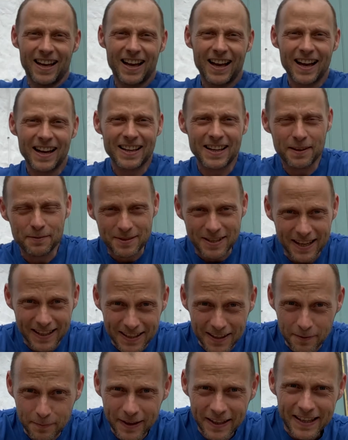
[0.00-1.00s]
I keep taking
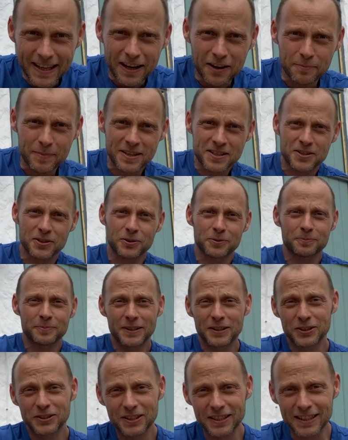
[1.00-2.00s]
the mick out of my son
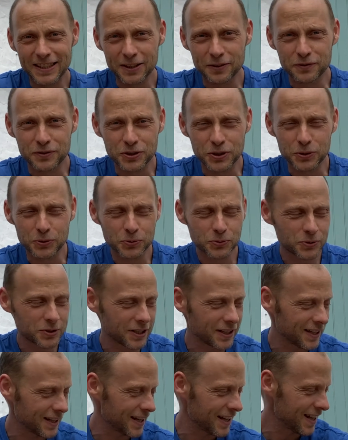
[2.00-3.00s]
because he loves shoes.
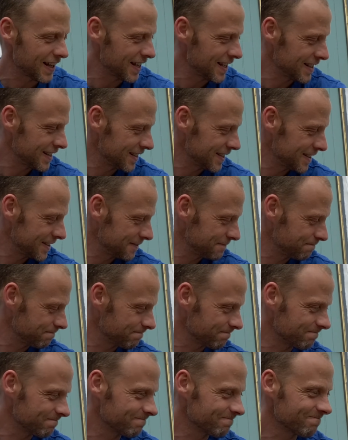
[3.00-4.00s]

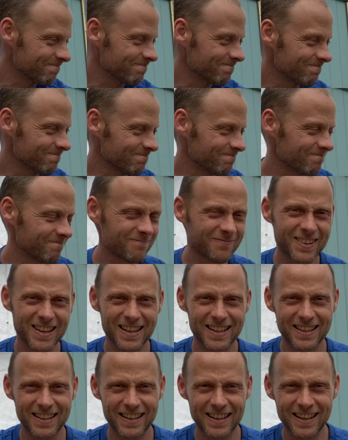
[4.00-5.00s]

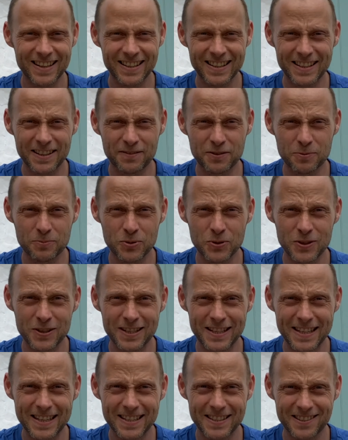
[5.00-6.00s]
I think I've got more than
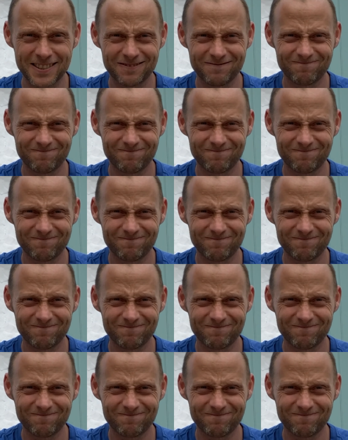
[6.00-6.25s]
he has.